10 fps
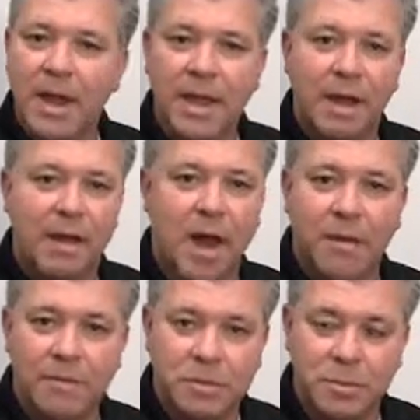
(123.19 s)
in an
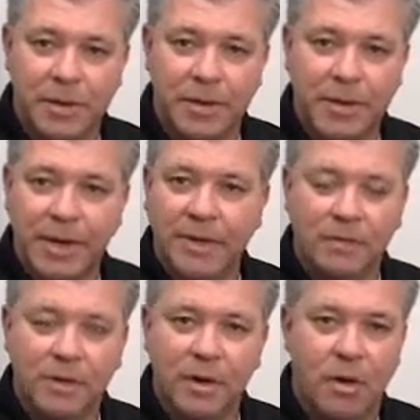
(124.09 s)
office building
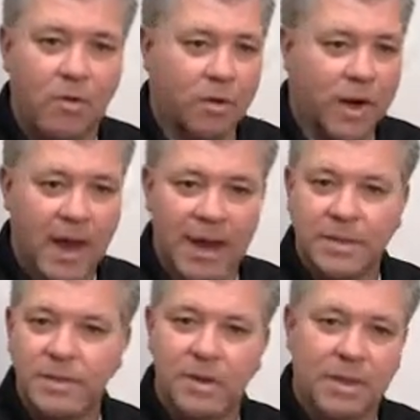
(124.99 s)

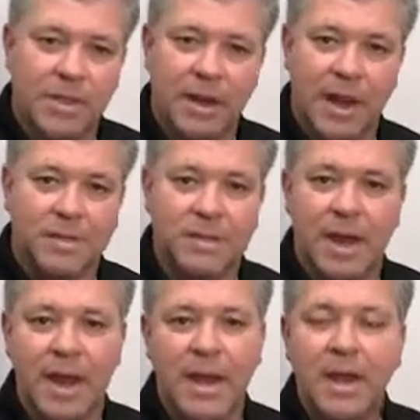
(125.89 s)
overnight during the next
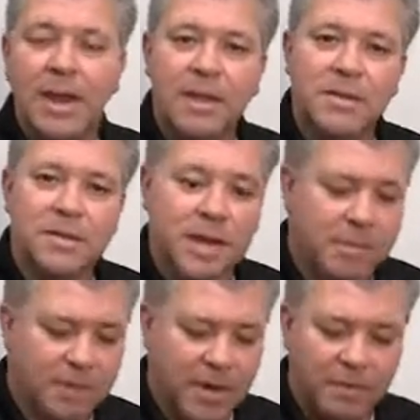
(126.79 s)
day, and the
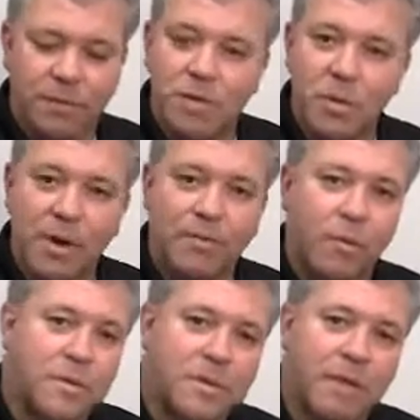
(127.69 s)
same thing for
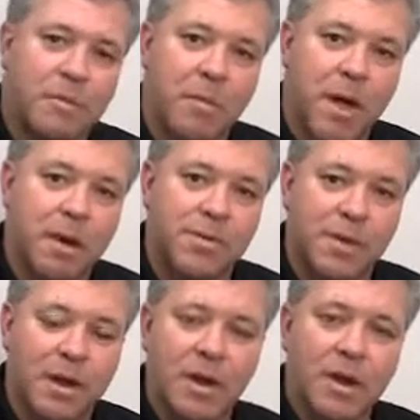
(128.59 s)
24/7
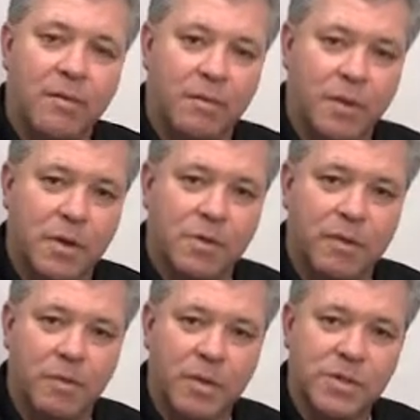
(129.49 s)
monitoring for
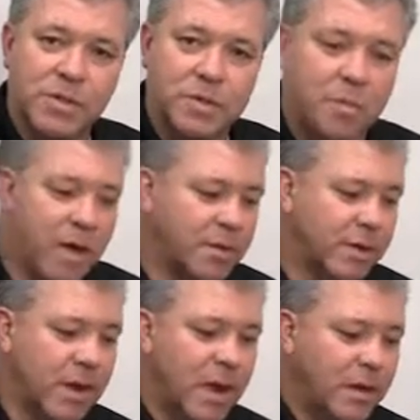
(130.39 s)
fugitive emissions
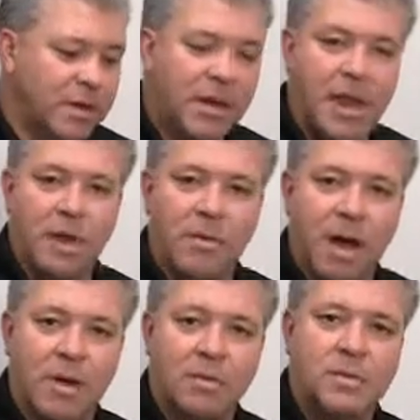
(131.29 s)
monitoring. You can't go
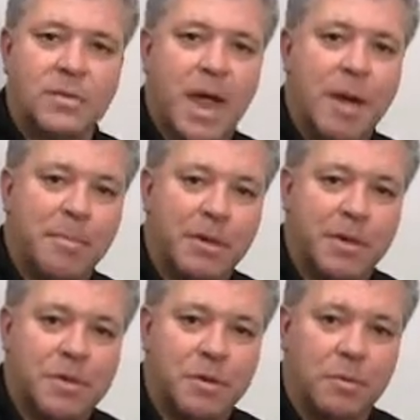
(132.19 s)
out, stop your
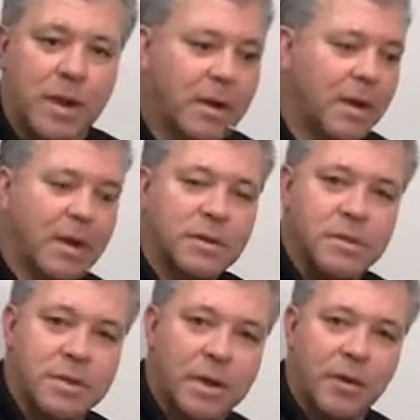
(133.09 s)
instrument,
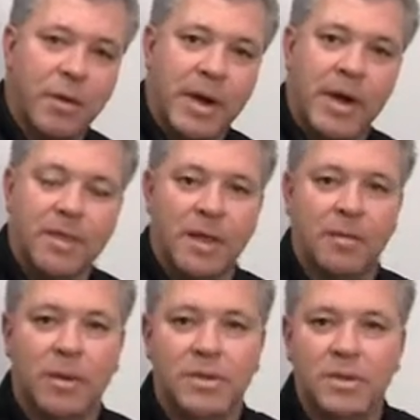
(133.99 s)
zero it, and then
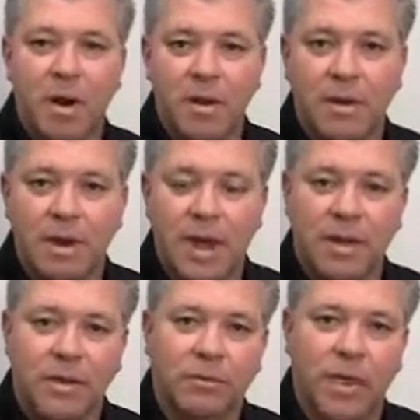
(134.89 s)
restart it
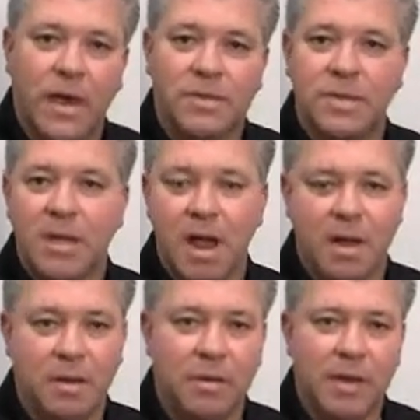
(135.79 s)
again. You've lost the
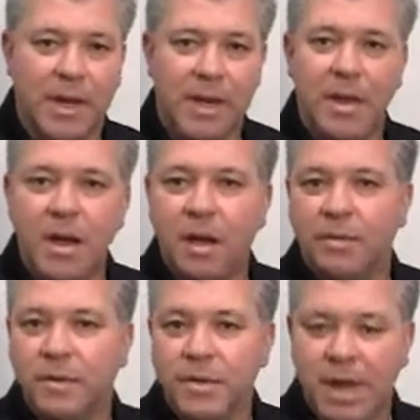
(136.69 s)
continuity of
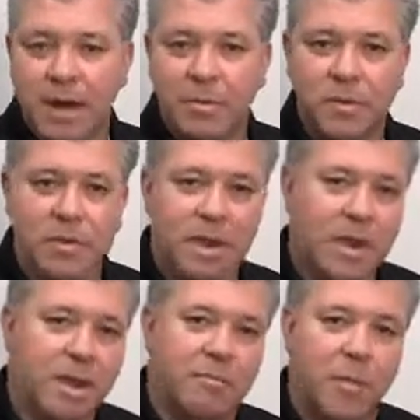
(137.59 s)
your sample. So now
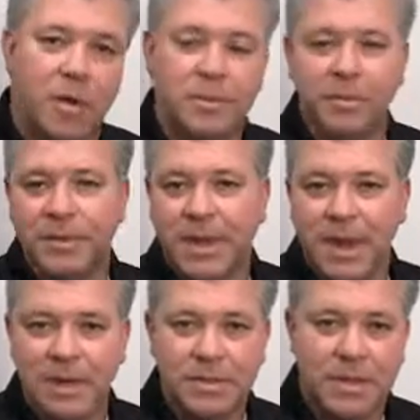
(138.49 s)
you have multiple
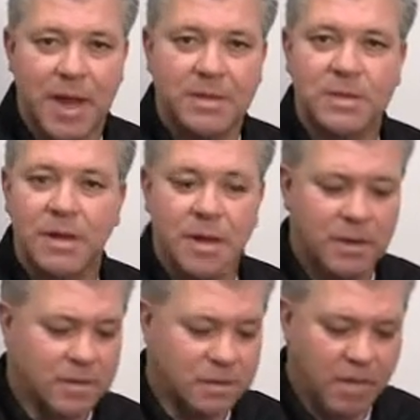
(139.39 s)
data sets,
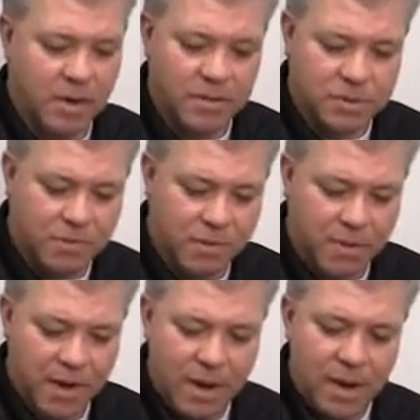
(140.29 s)
so on and so
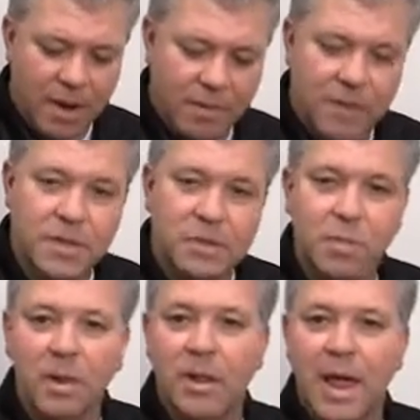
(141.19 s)
forth. This
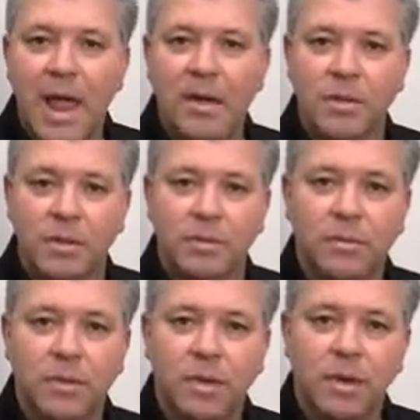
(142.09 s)
will allow you
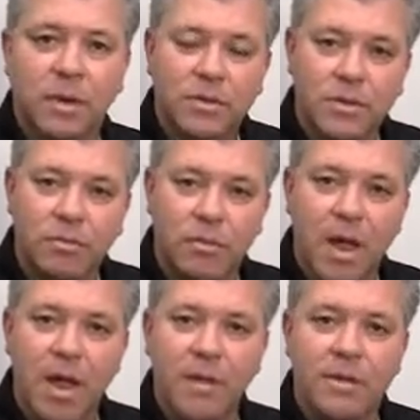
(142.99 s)
to
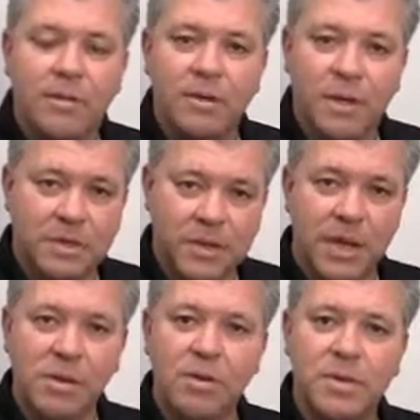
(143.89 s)
run
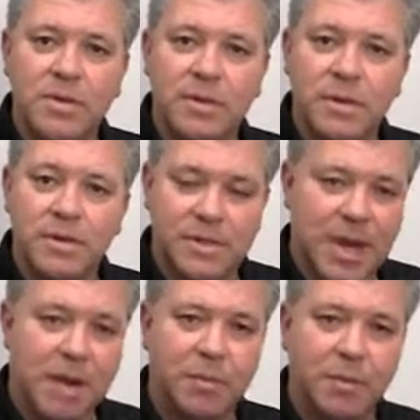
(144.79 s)
continuous
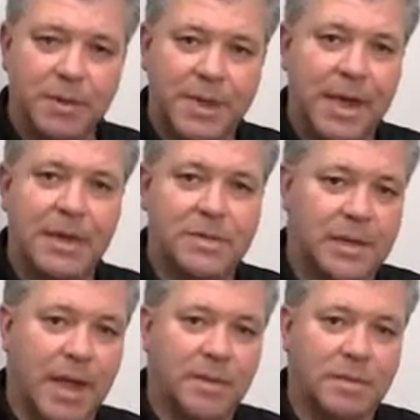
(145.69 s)
sampled data
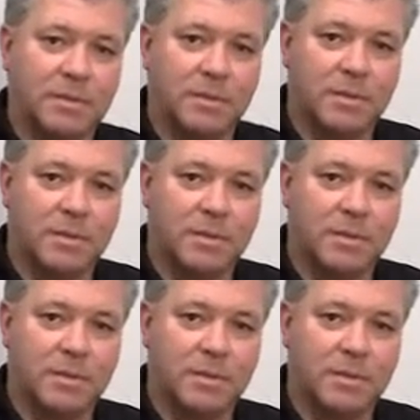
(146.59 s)
sets.